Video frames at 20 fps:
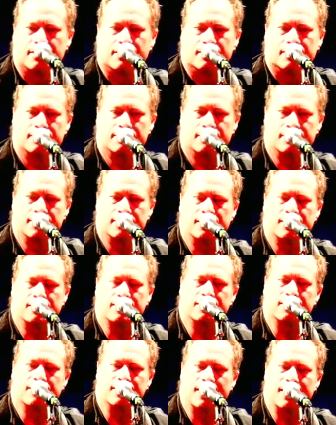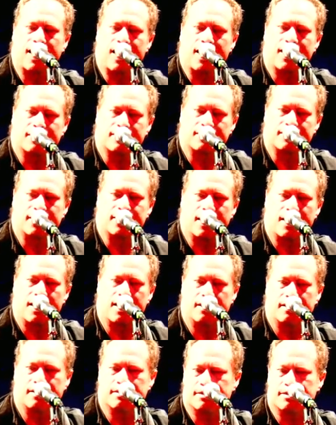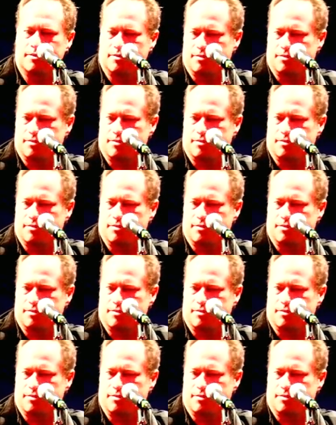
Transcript: Another lockdown.